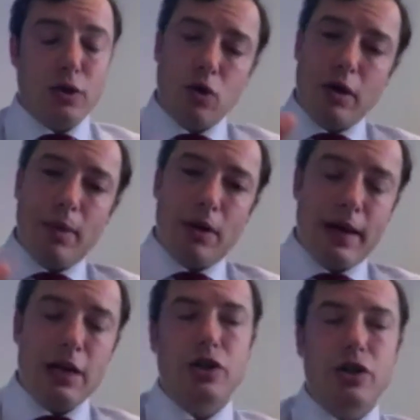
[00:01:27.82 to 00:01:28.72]
I'll talk about
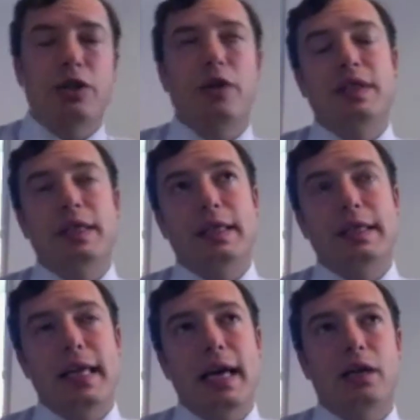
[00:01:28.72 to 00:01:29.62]
financial services in
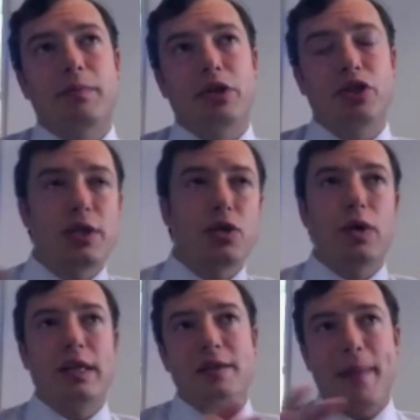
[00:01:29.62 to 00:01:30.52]
a second, but just
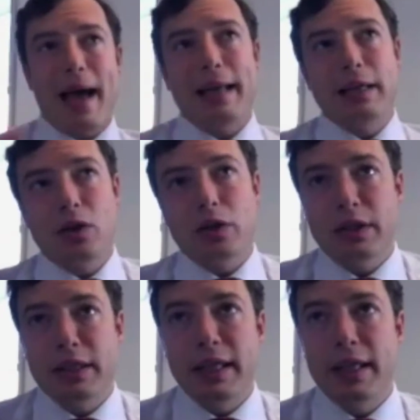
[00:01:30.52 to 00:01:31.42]
to expand
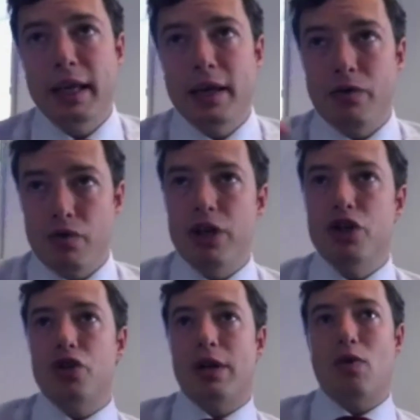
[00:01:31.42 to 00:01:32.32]
on the
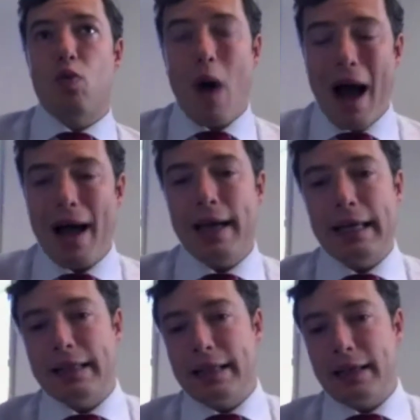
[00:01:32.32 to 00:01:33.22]
region and
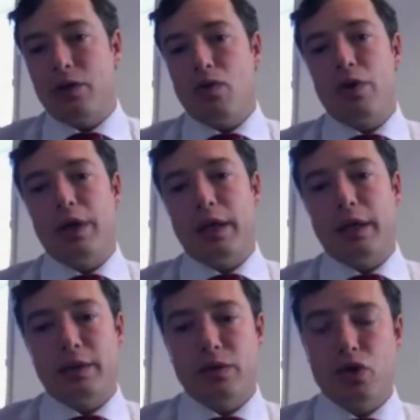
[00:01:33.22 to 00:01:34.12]
why they're
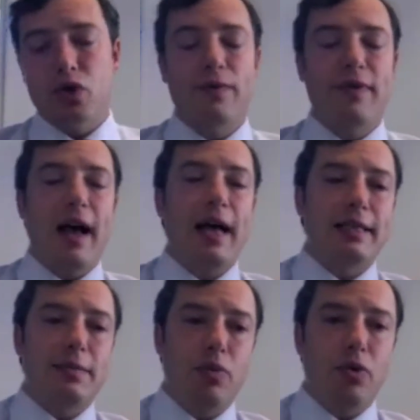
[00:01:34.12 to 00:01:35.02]
growing so
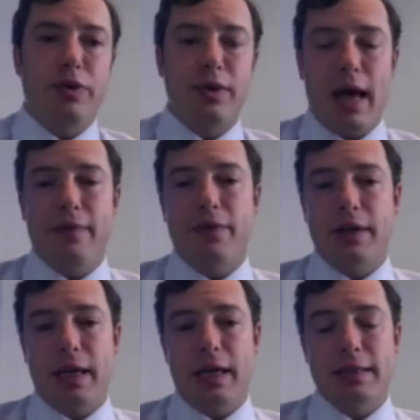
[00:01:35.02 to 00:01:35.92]
fast, both
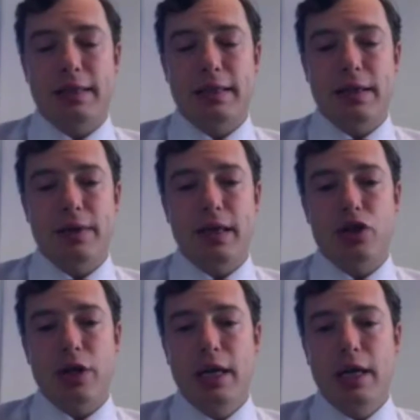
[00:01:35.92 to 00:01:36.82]
Africa and South
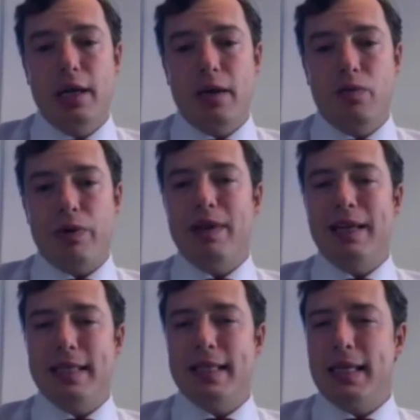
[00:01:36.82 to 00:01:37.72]
Asia, we're
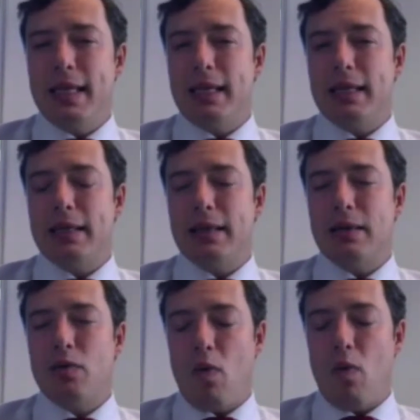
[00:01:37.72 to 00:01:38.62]
really seeing
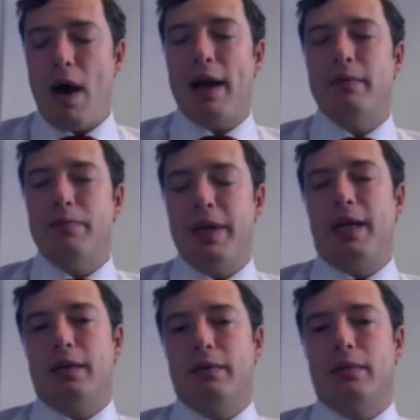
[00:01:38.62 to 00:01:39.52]
one
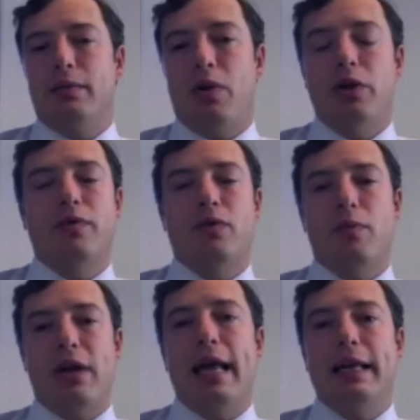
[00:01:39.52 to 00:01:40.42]
big point of
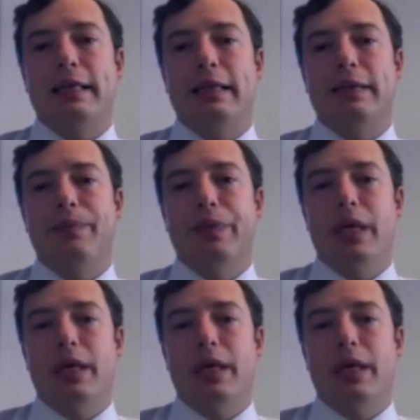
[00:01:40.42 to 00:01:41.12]
commonality.